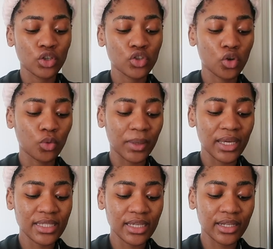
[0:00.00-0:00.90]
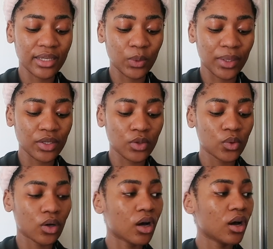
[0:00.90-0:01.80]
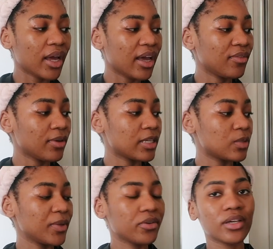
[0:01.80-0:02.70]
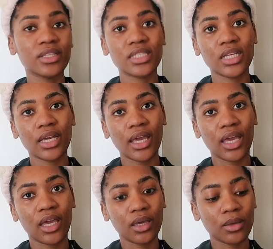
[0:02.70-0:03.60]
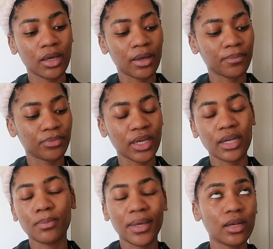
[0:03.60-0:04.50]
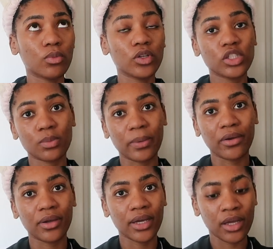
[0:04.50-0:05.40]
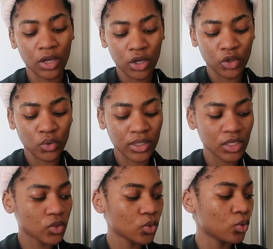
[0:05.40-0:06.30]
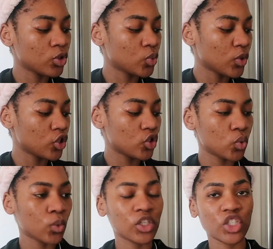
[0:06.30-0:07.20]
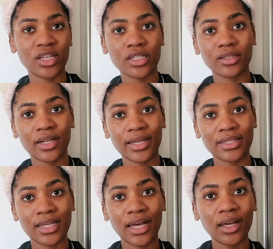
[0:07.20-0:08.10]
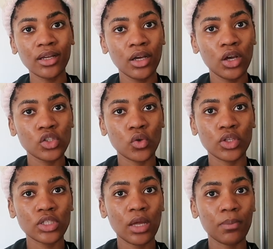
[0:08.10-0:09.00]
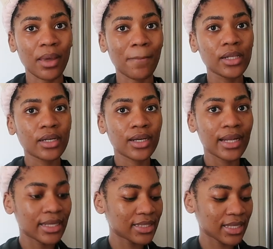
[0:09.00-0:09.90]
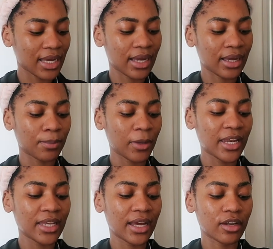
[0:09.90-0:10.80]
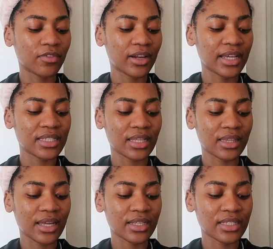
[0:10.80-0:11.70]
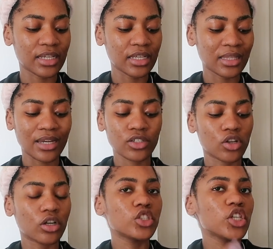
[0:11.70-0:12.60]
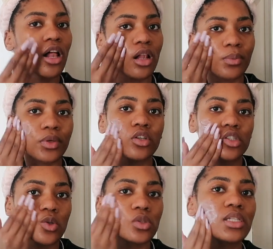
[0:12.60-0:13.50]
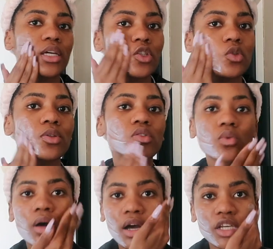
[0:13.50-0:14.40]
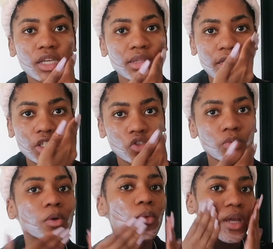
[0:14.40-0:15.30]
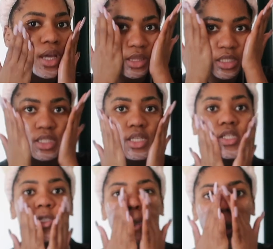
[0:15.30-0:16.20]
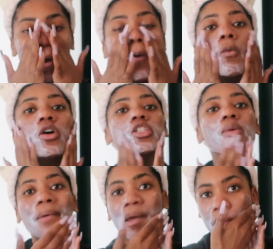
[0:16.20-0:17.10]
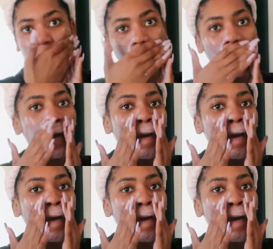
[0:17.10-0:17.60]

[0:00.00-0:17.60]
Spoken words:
So basically, when you are experiencing an impaired moisture barrier, you need to switch to a gentle cleanser. So this can be a milk cleanser, any kind of cleanser that is not gel, because those tend to be too harsh and they strip away at the skin's moisture barrier.